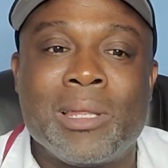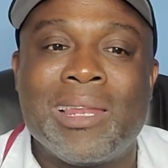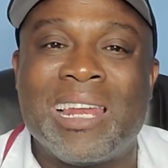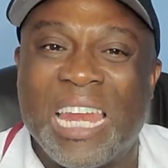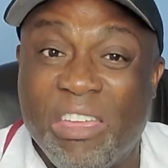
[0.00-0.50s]

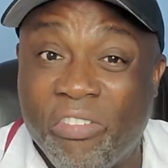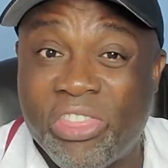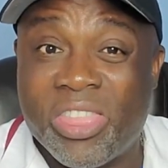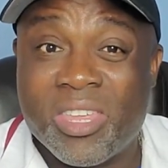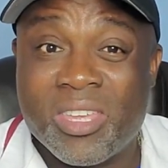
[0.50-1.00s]

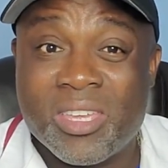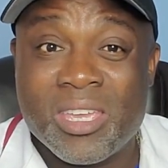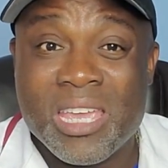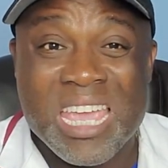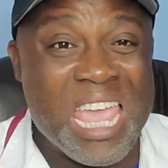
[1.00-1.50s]
lift
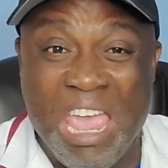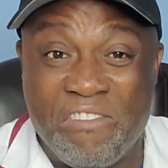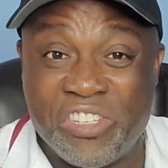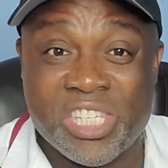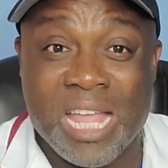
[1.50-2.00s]

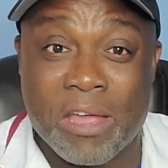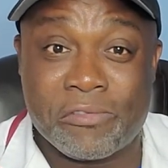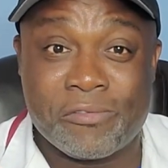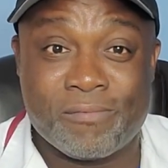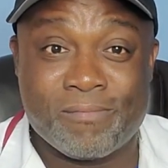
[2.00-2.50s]
heavy stuff.